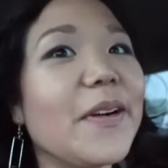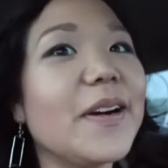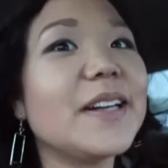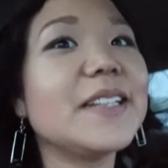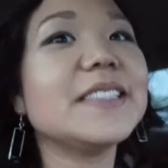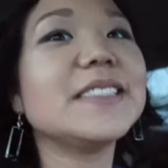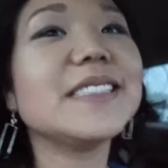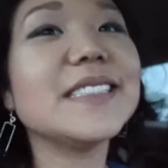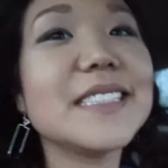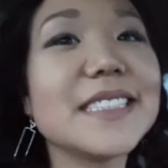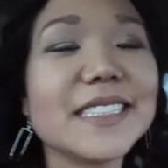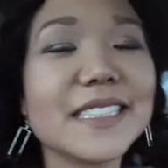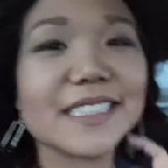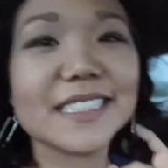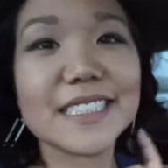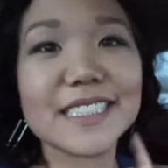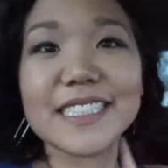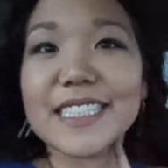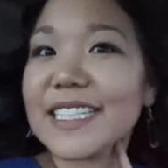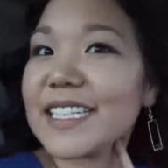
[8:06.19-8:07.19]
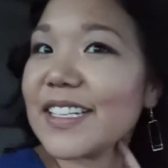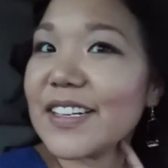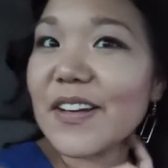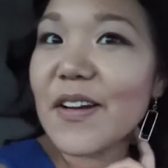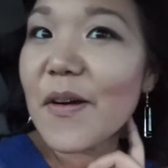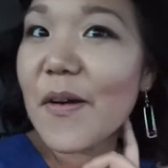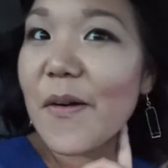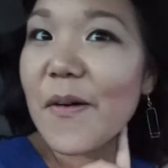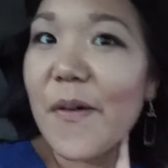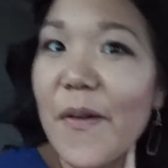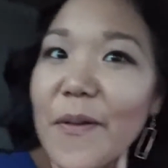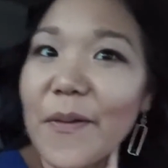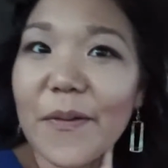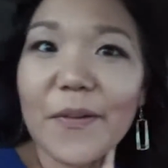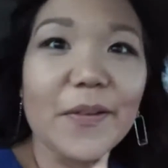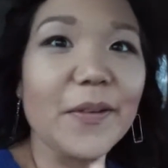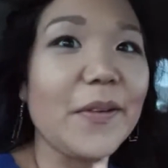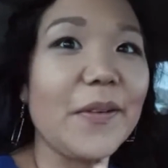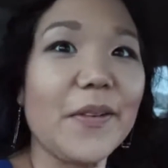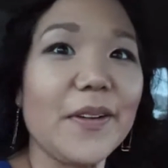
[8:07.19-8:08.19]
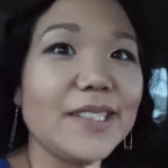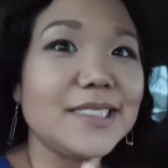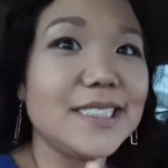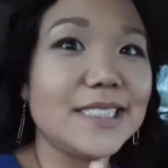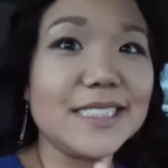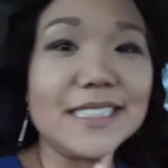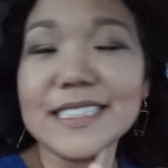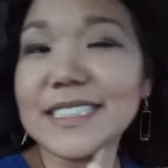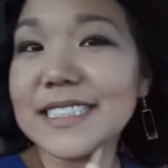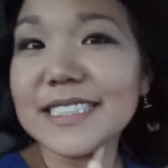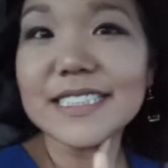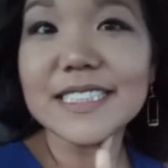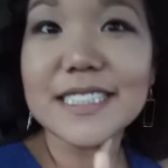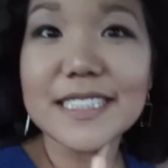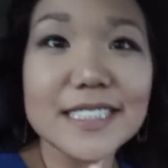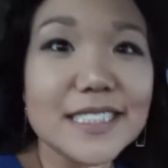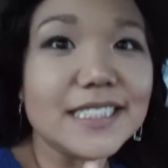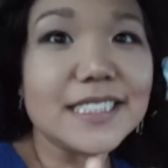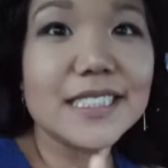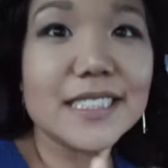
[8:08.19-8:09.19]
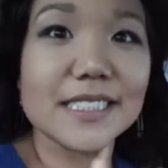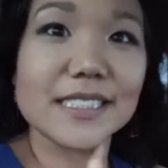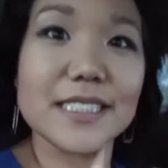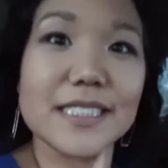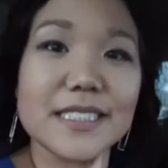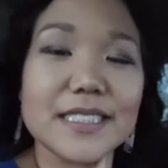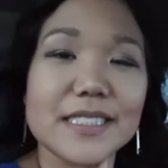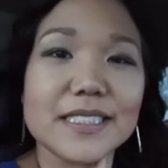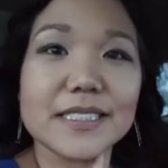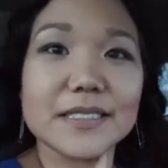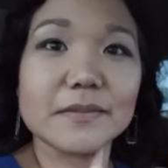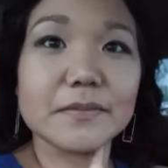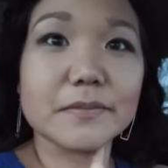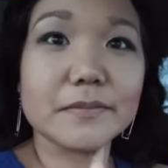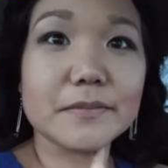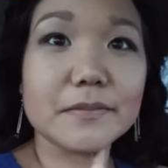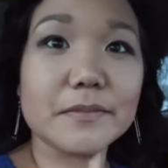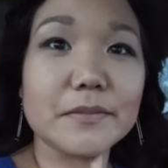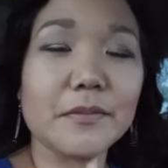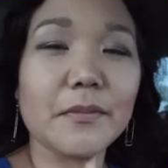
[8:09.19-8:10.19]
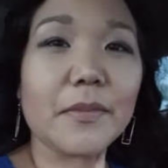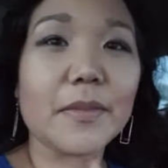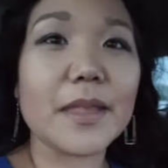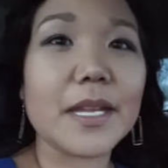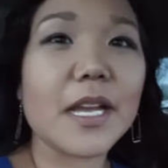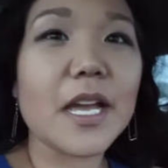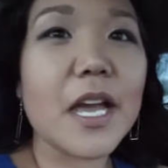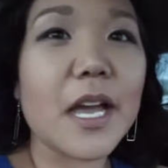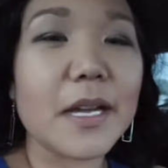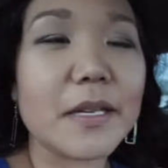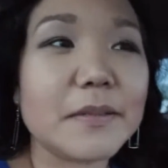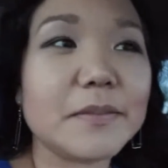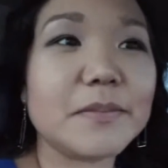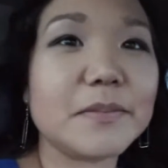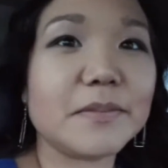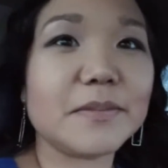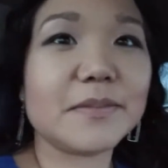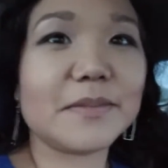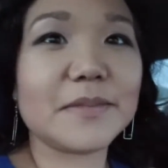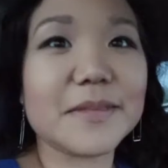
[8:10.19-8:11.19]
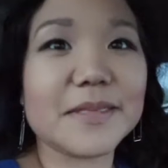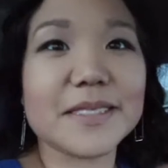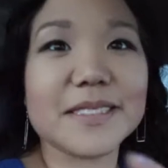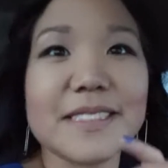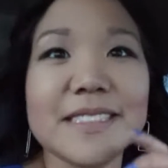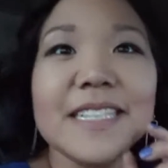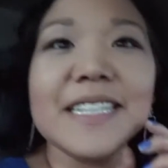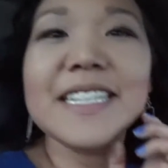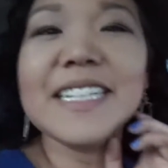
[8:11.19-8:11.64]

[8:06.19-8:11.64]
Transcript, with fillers: your birthday dinner. We make the no. rules. I'll be like, waiter, hold the camera